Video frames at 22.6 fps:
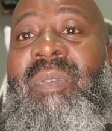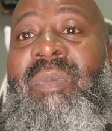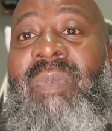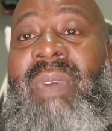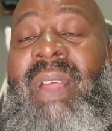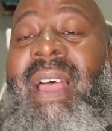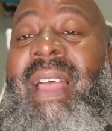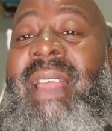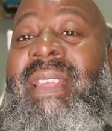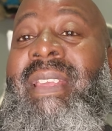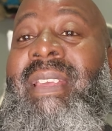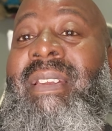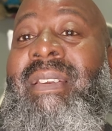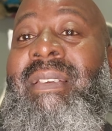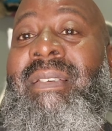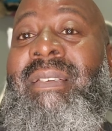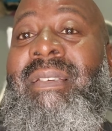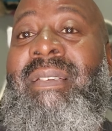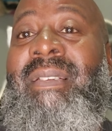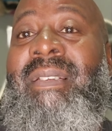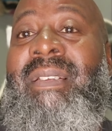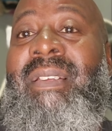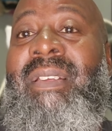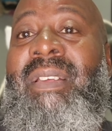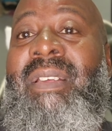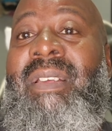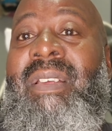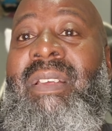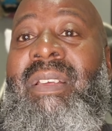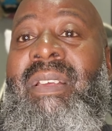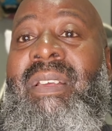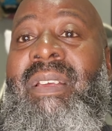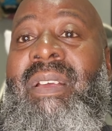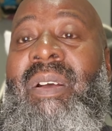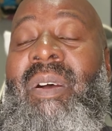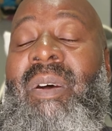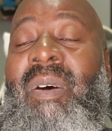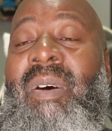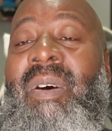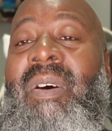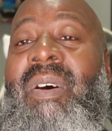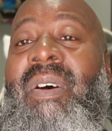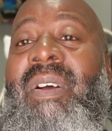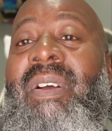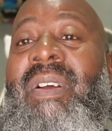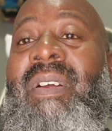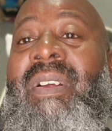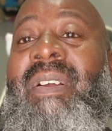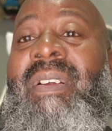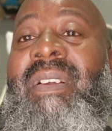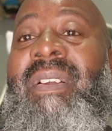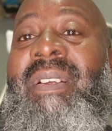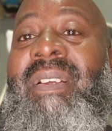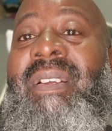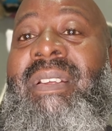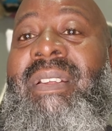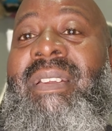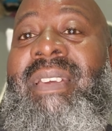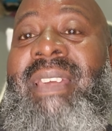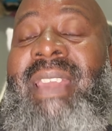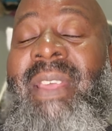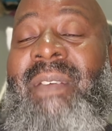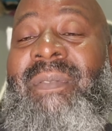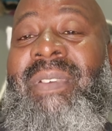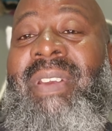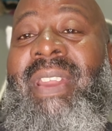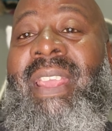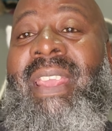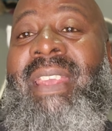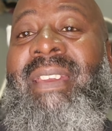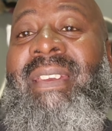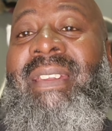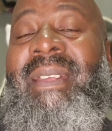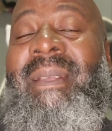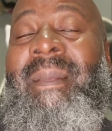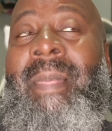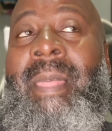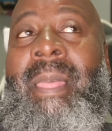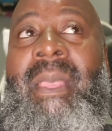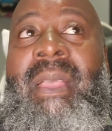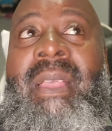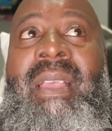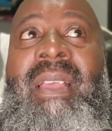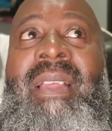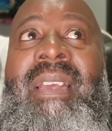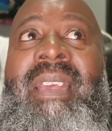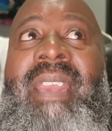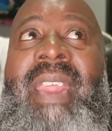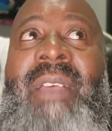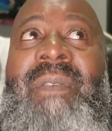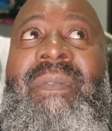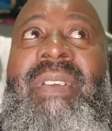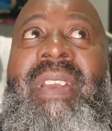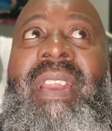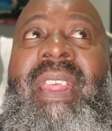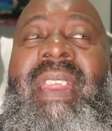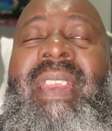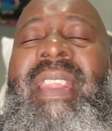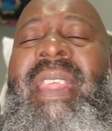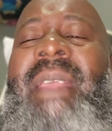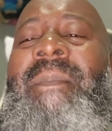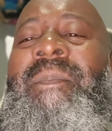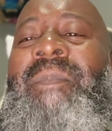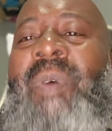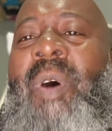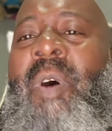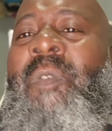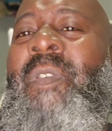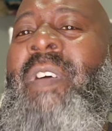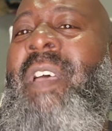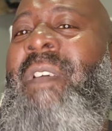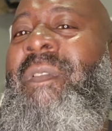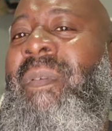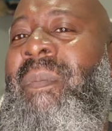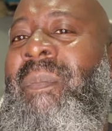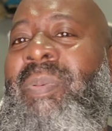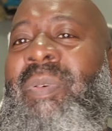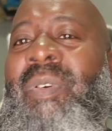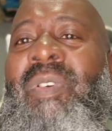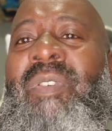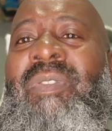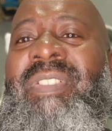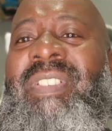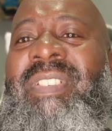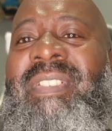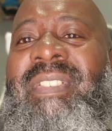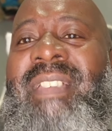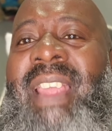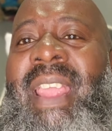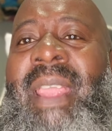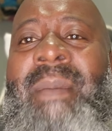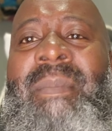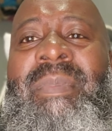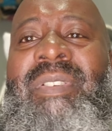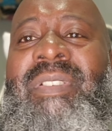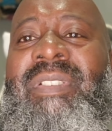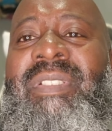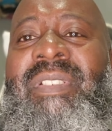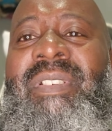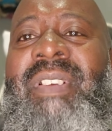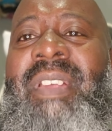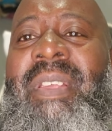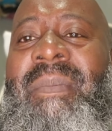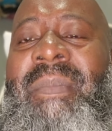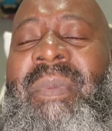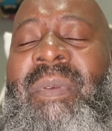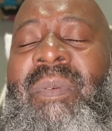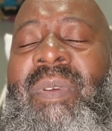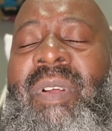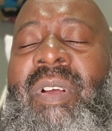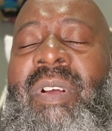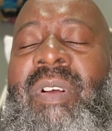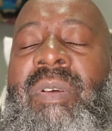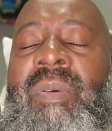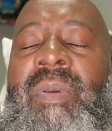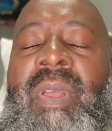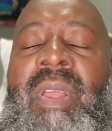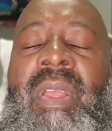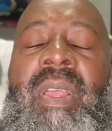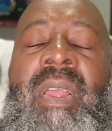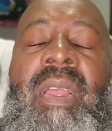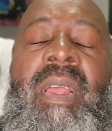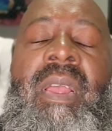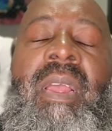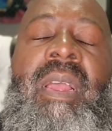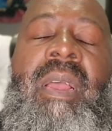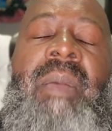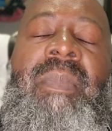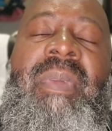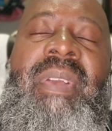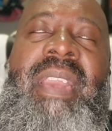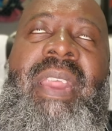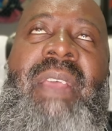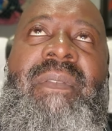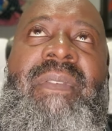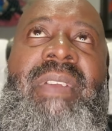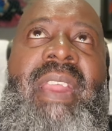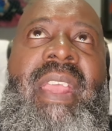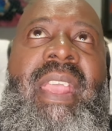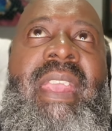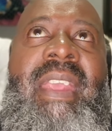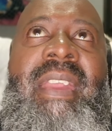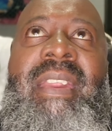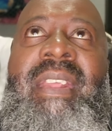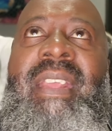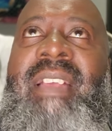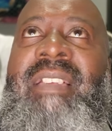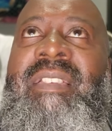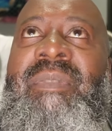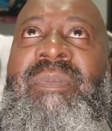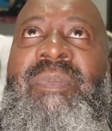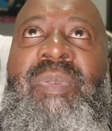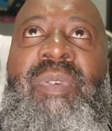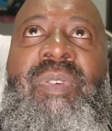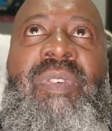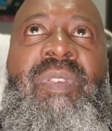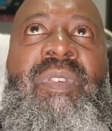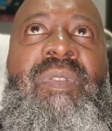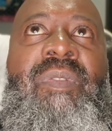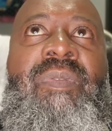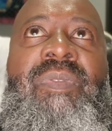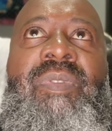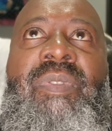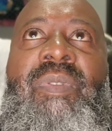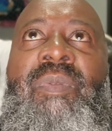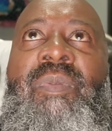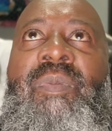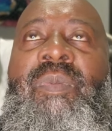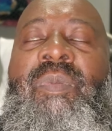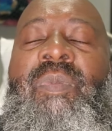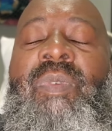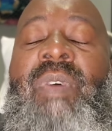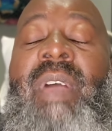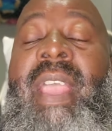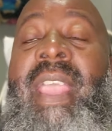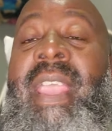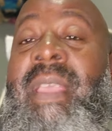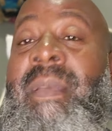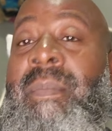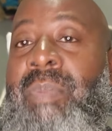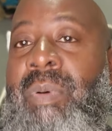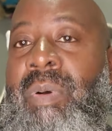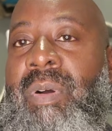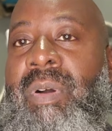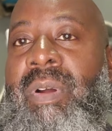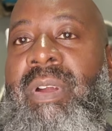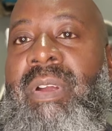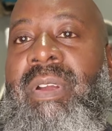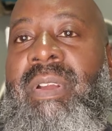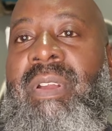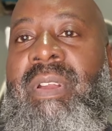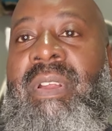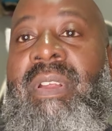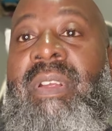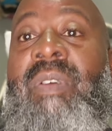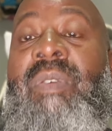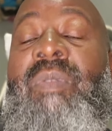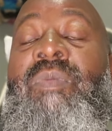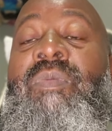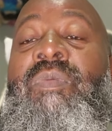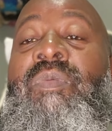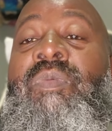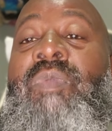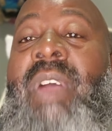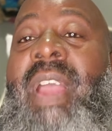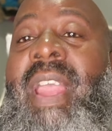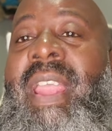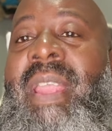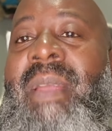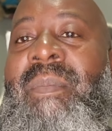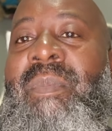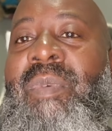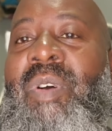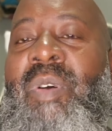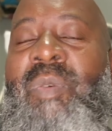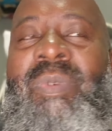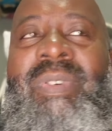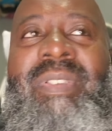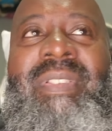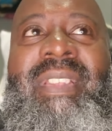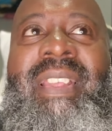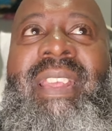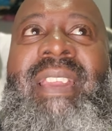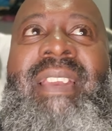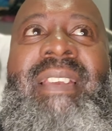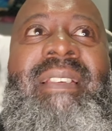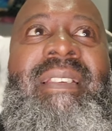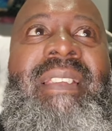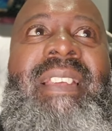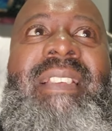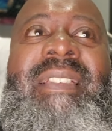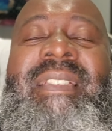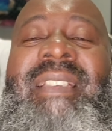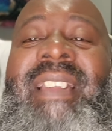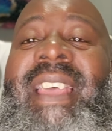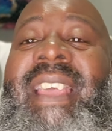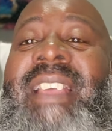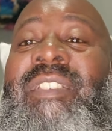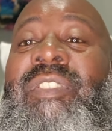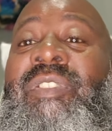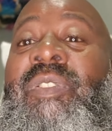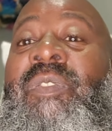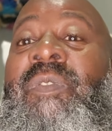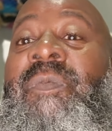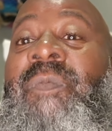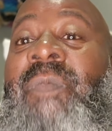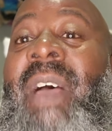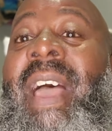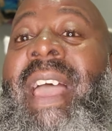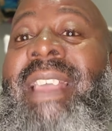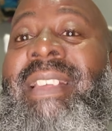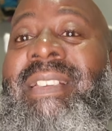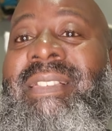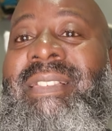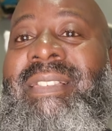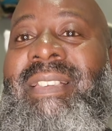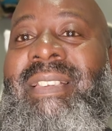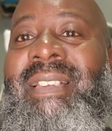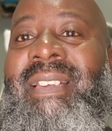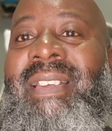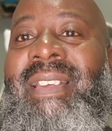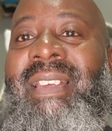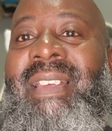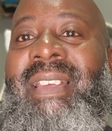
Ryan or Devin Haney? Devin, they both have improved since the amateurs, don't get me wrong. But Devin Haney has improved way more within his last two fights